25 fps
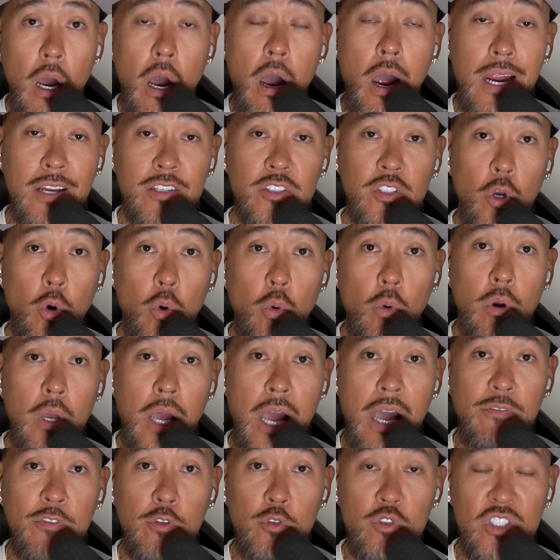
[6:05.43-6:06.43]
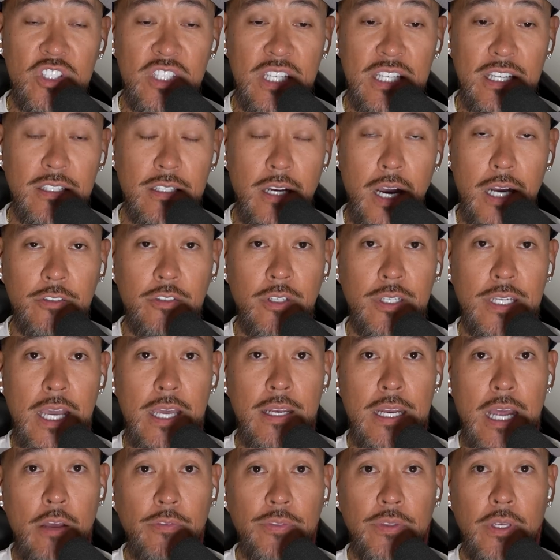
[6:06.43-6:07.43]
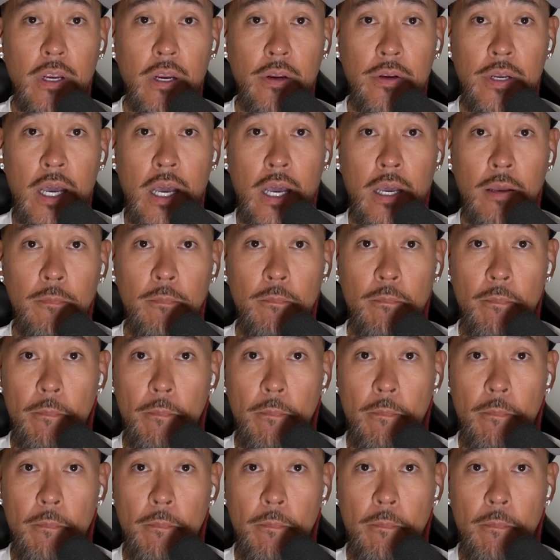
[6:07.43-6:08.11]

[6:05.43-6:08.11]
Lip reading: All right, so have you seen the doctor yet out there or not?